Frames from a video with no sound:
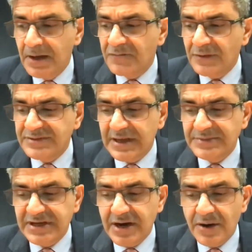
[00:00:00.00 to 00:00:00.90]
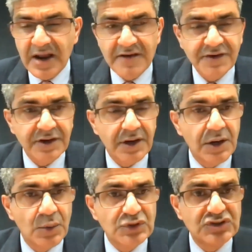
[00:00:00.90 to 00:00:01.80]
from Sub-Saharan
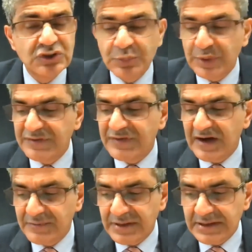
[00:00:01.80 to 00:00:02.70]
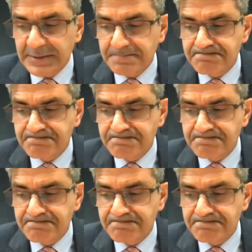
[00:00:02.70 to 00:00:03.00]
Africa was $2.5 billion.